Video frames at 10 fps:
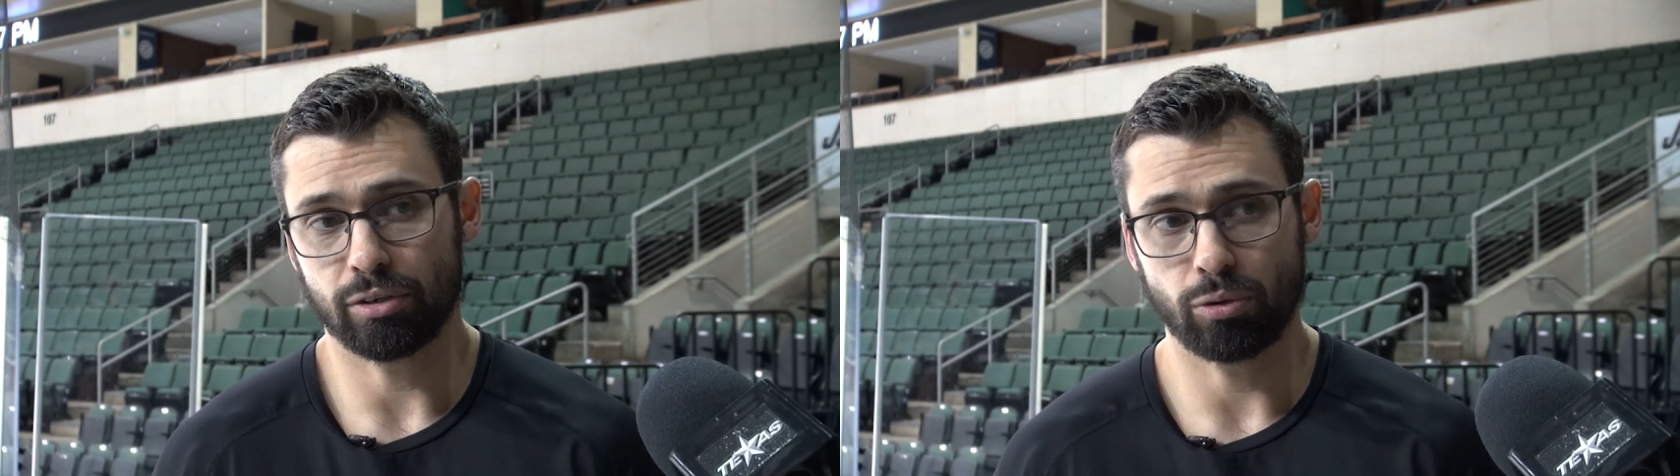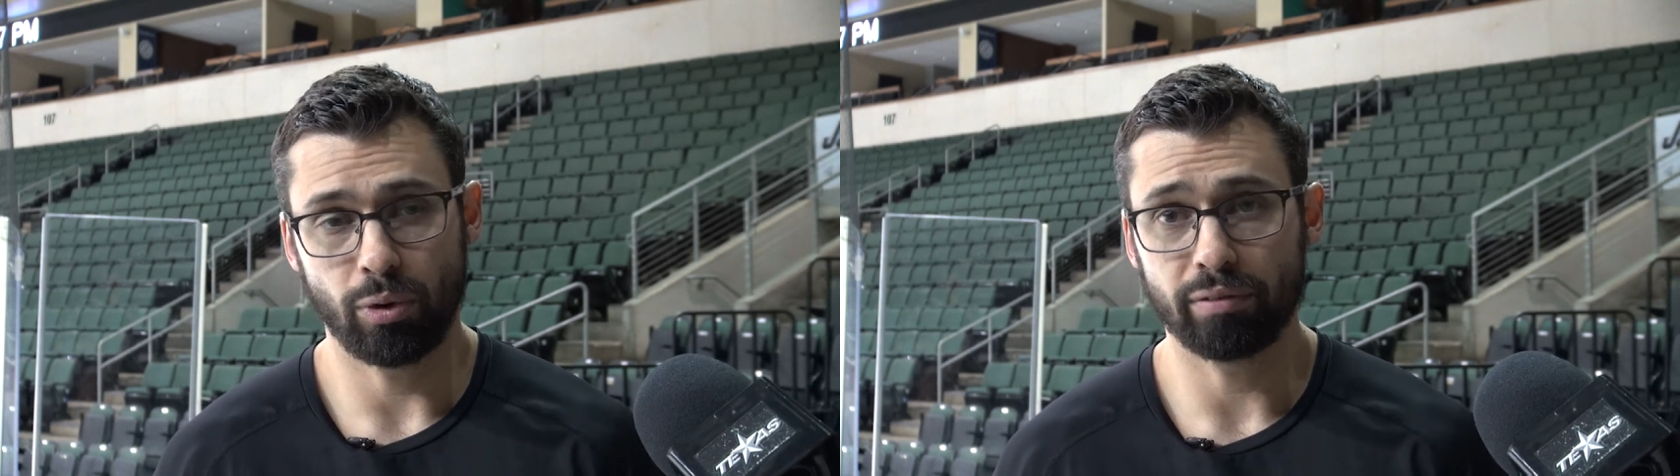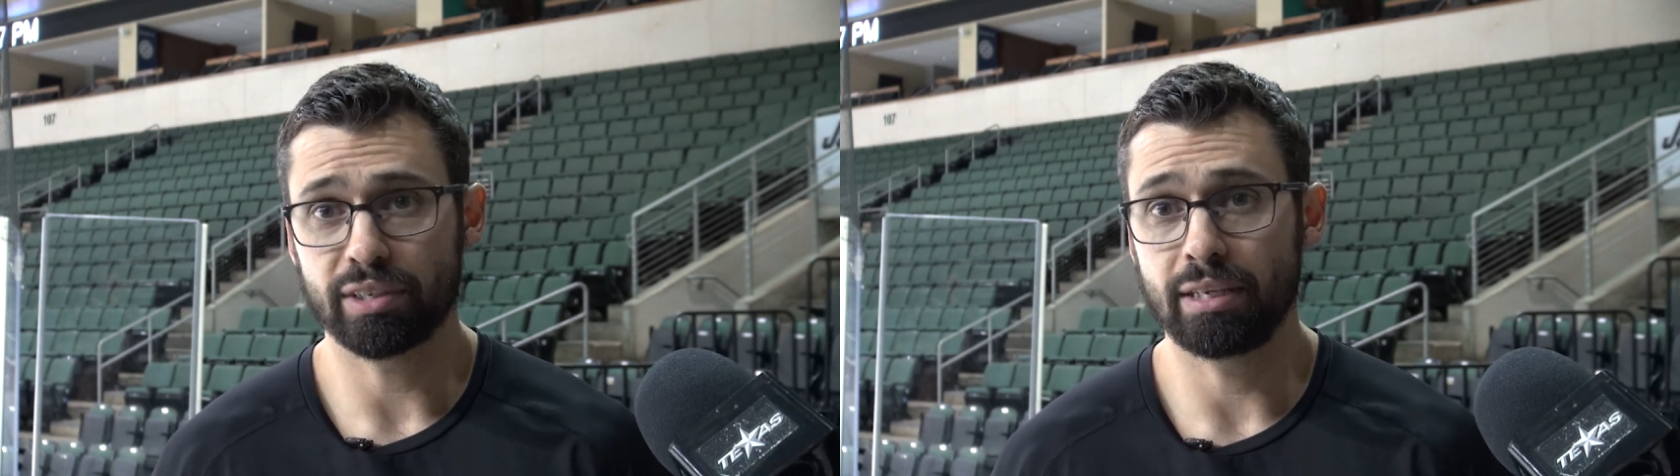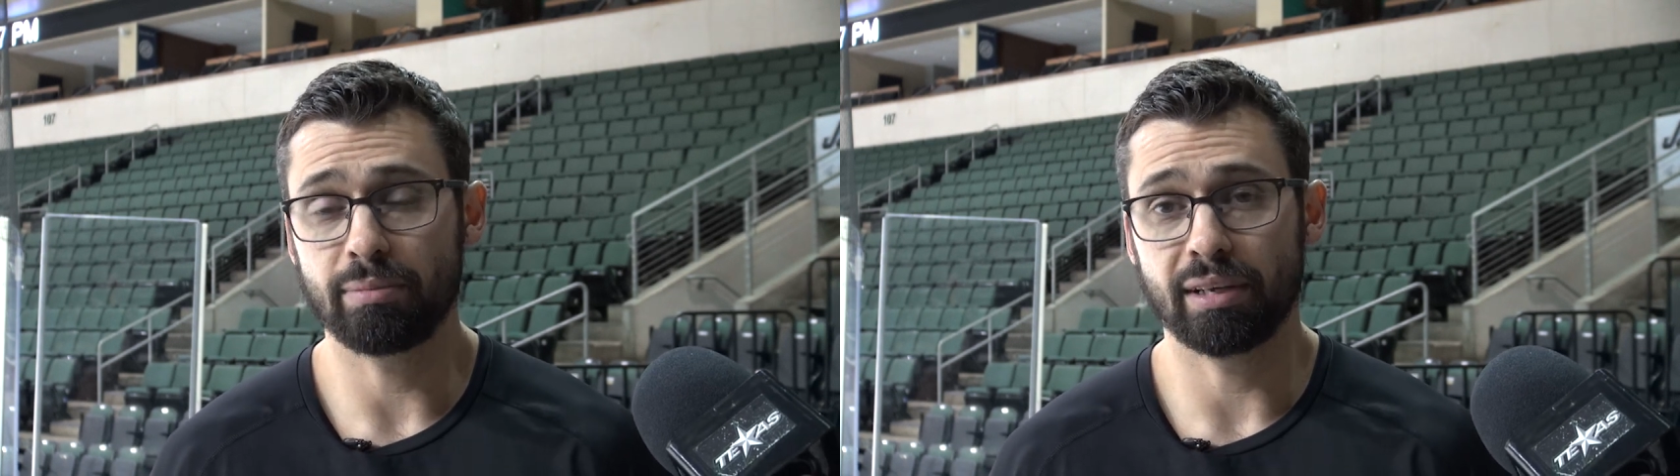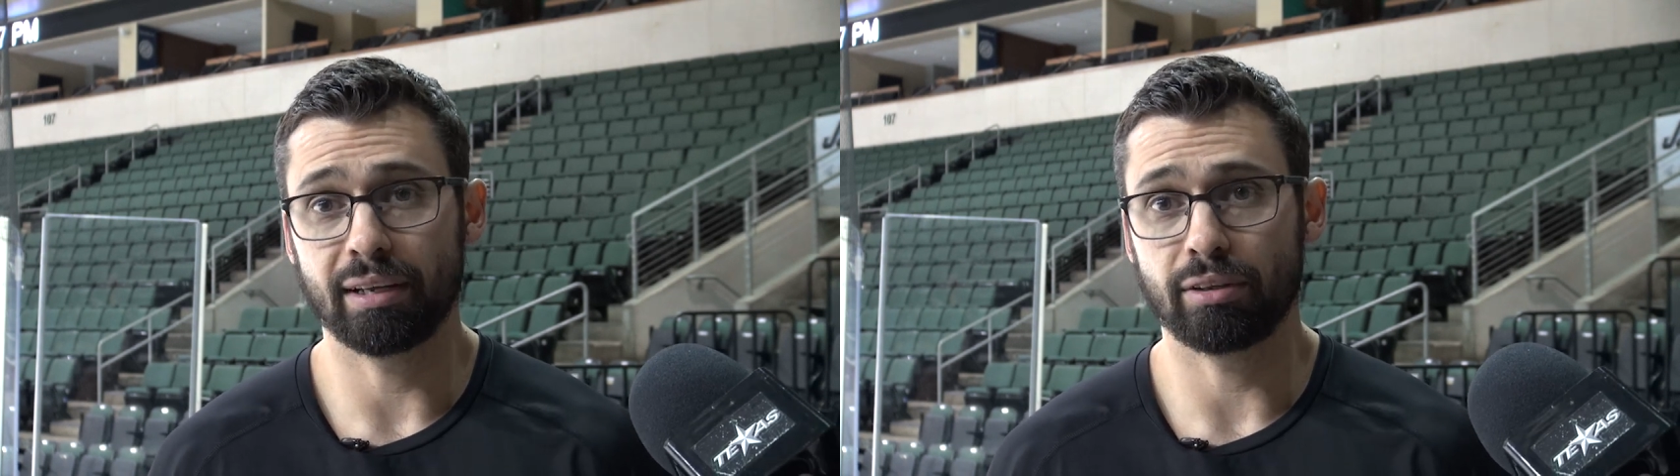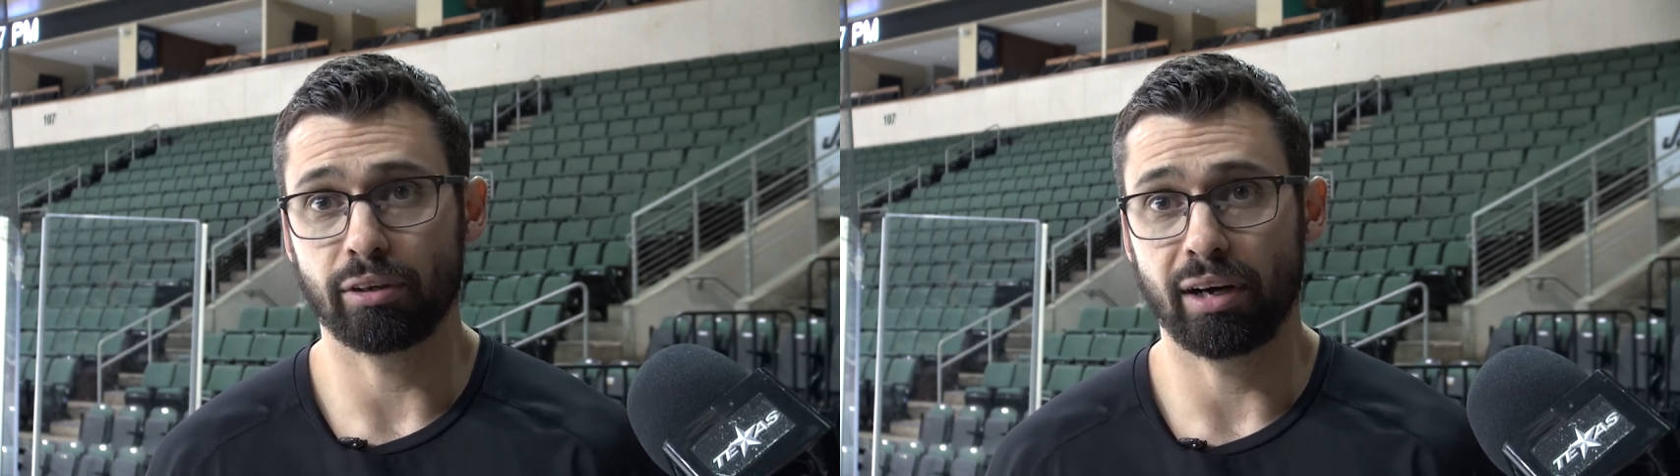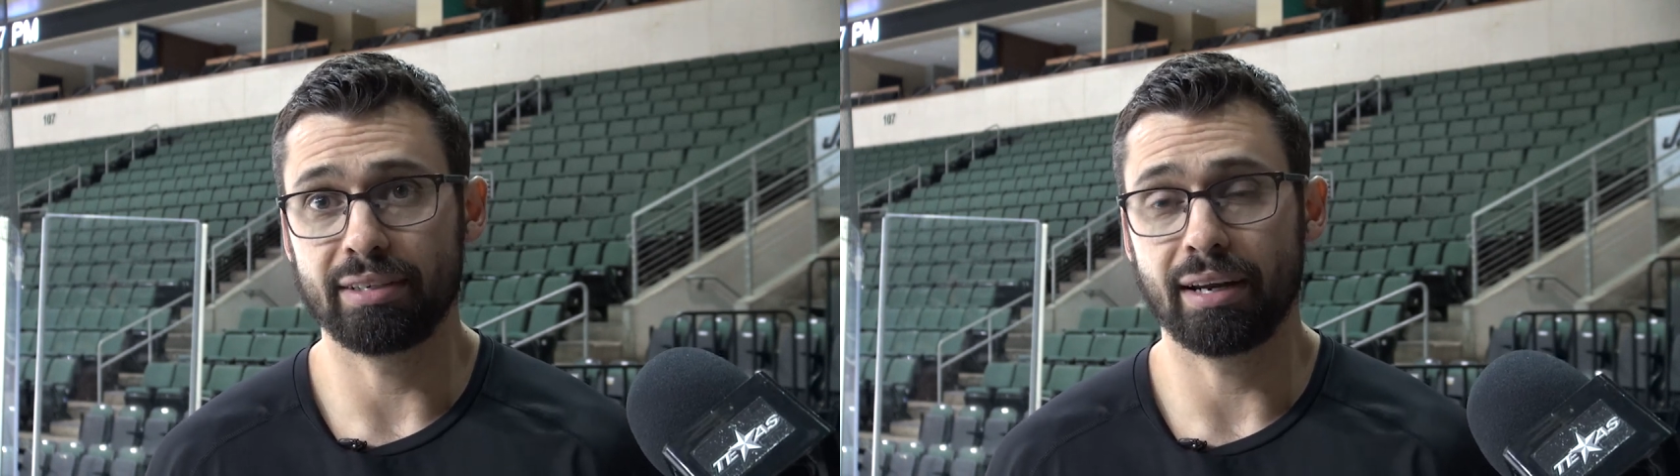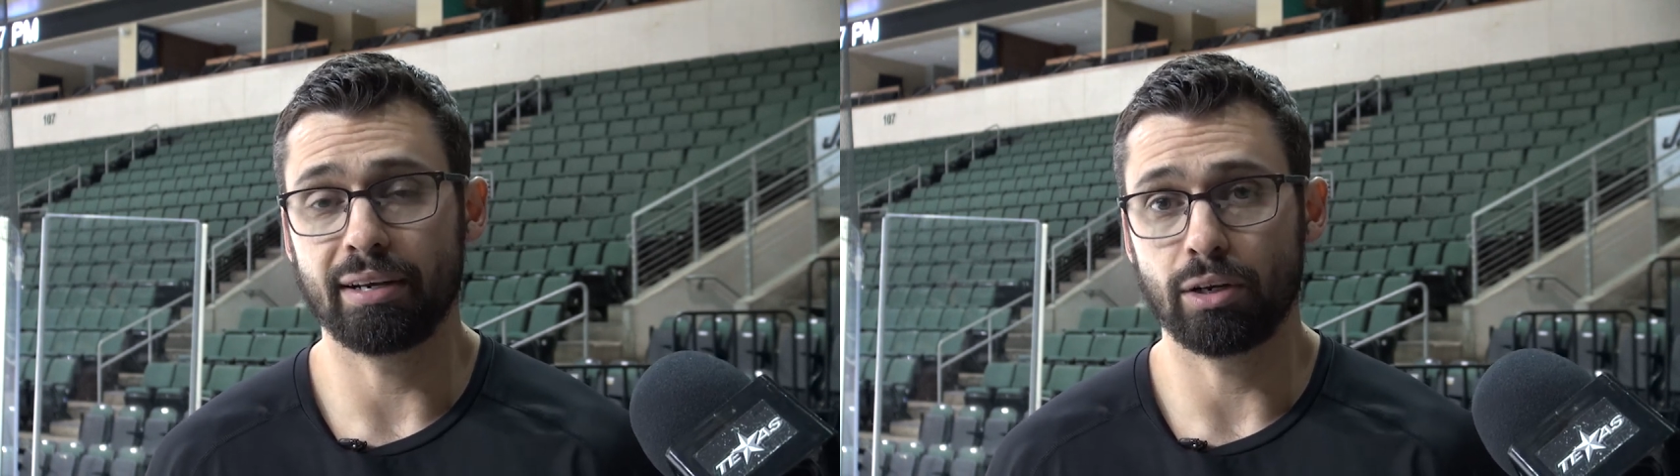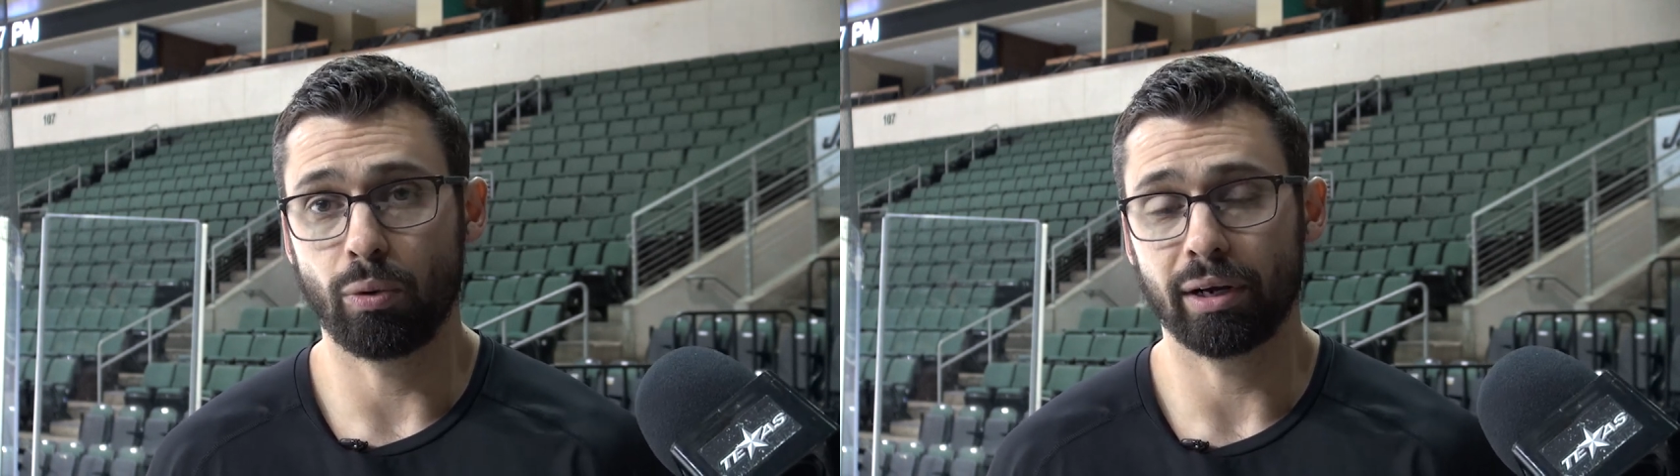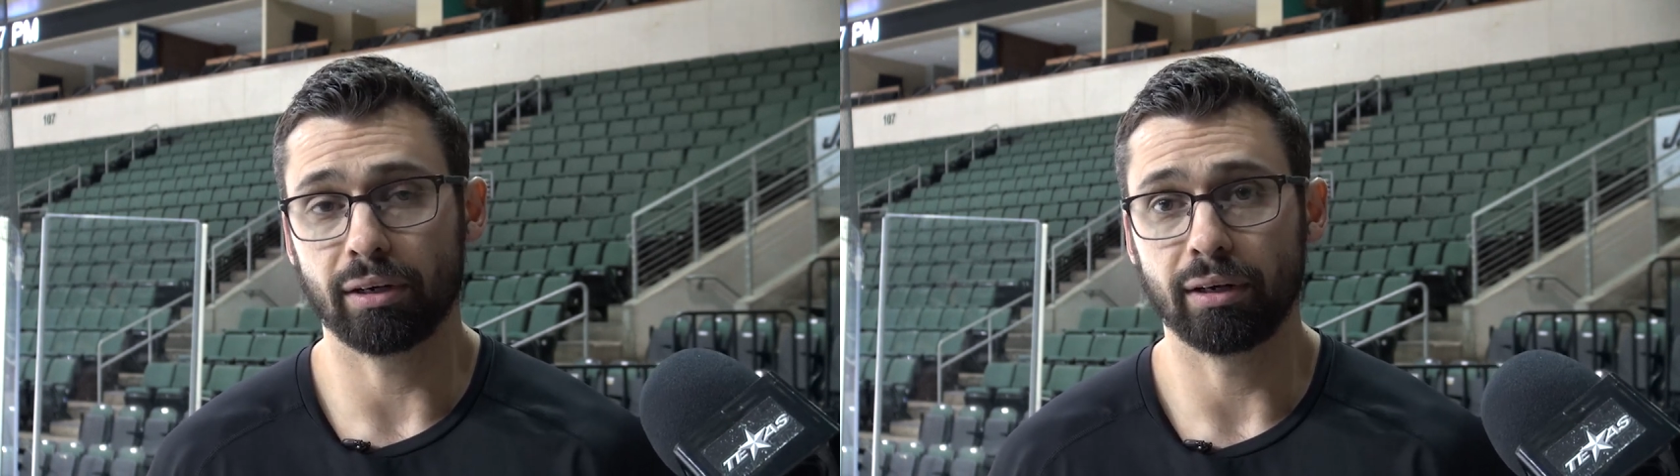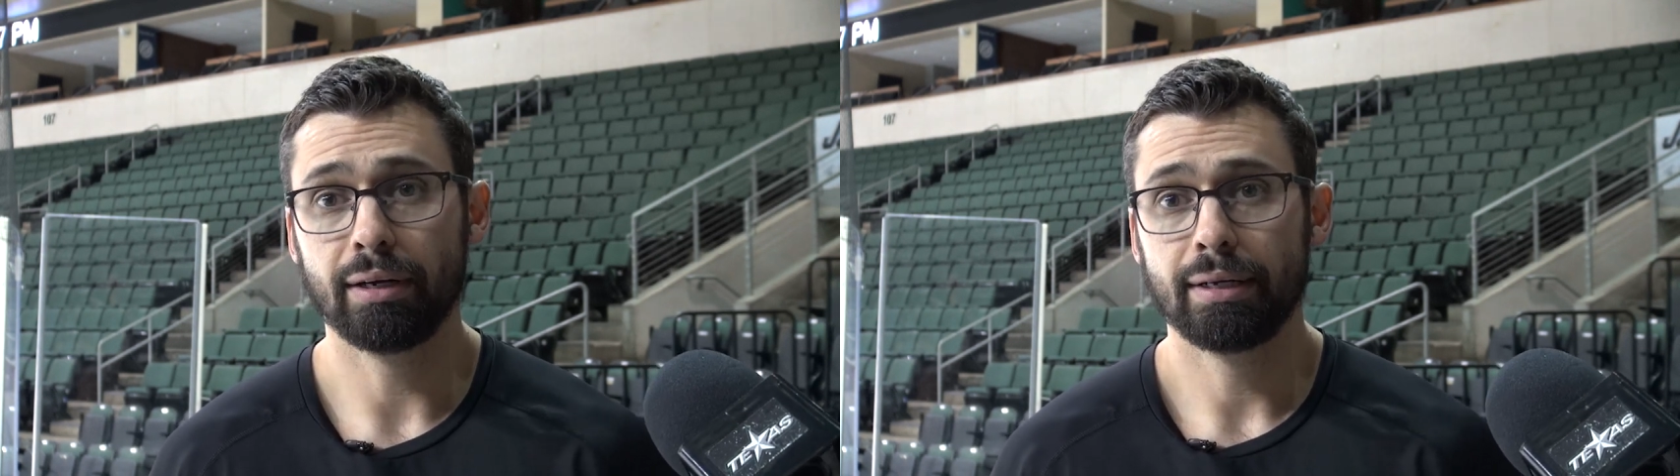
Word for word: So whoever team can get to their identity quicker